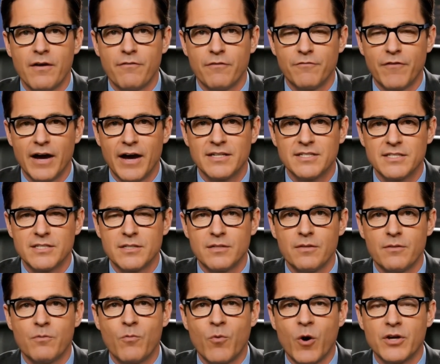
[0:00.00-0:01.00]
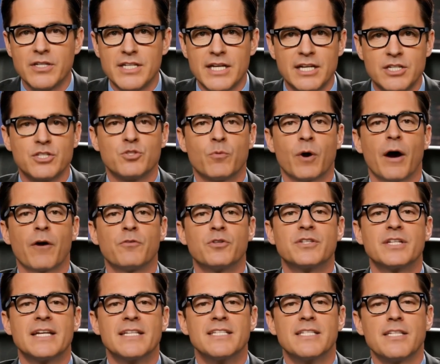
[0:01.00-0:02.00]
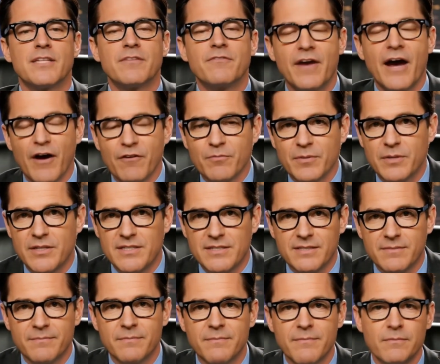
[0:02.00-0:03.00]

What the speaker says: First, what is representative government?